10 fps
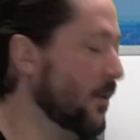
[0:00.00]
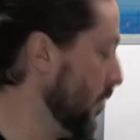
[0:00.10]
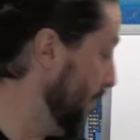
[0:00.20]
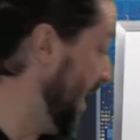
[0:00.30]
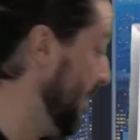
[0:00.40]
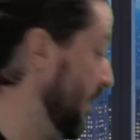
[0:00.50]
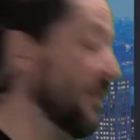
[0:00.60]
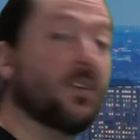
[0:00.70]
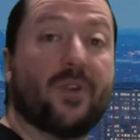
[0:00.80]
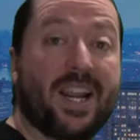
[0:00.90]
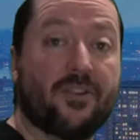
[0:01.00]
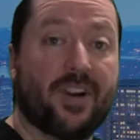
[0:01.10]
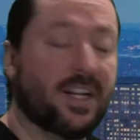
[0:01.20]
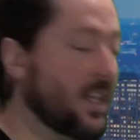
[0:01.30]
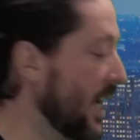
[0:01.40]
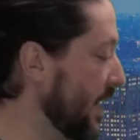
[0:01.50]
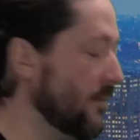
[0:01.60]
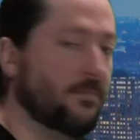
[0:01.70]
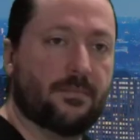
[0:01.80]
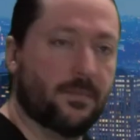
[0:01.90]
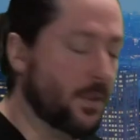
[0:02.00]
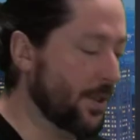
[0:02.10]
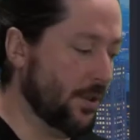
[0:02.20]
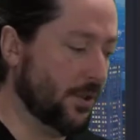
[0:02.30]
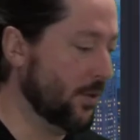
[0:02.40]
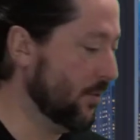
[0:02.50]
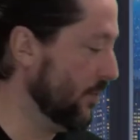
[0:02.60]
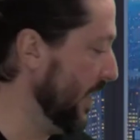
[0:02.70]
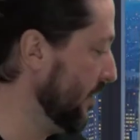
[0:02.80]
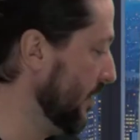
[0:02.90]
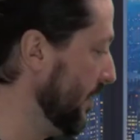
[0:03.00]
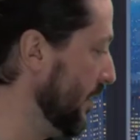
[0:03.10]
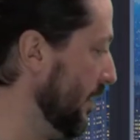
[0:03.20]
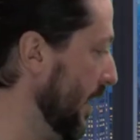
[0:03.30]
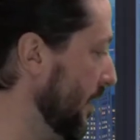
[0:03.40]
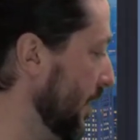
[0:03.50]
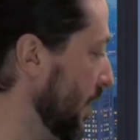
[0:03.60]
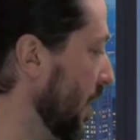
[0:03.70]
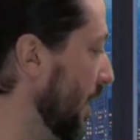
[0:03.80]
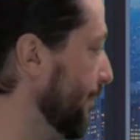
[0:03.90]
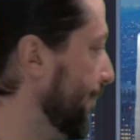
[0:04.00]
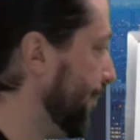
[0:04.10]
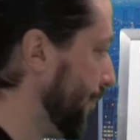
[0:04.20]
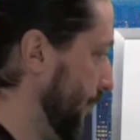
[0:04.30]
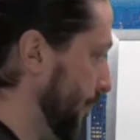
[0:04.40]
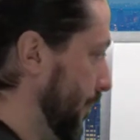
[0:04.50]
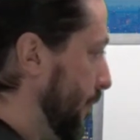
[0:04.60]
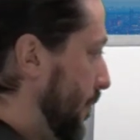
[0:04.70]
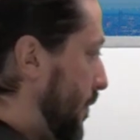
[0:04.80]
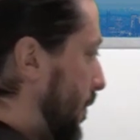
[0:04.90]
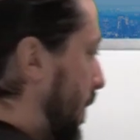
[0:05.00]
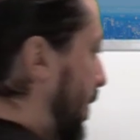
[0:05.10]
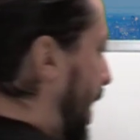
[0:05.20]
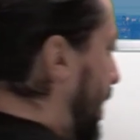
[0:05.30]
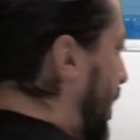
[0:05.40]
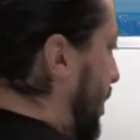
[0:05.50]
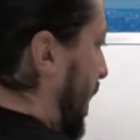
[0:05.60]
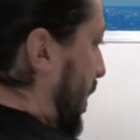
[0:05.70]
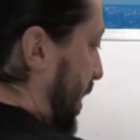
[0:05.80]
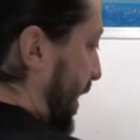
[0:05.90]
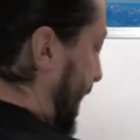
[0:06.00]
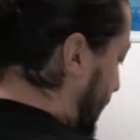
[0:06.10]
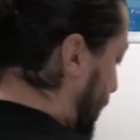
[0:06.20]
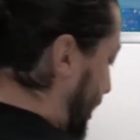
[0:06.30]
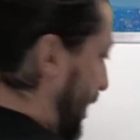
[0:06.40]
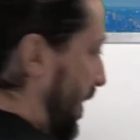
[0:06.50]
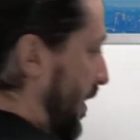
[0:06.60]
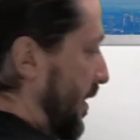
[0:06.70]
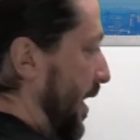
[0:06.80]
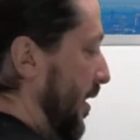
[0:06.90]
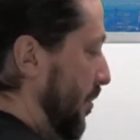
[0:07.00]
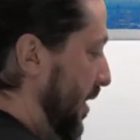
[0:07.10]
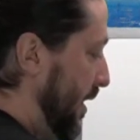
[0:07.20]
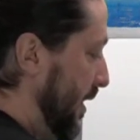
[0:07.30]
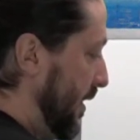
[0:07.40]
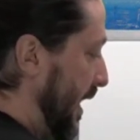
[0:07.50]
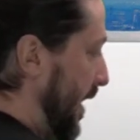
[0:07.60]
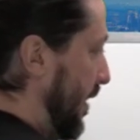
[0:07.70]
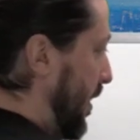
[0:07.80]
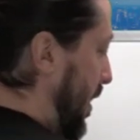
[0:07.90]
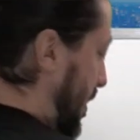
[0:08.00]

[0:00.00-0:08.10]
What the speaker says: Or maintenance of a rank and rent client. You do the rental and they're gone. Okay, I'm going to get to affiliate scalability in a second.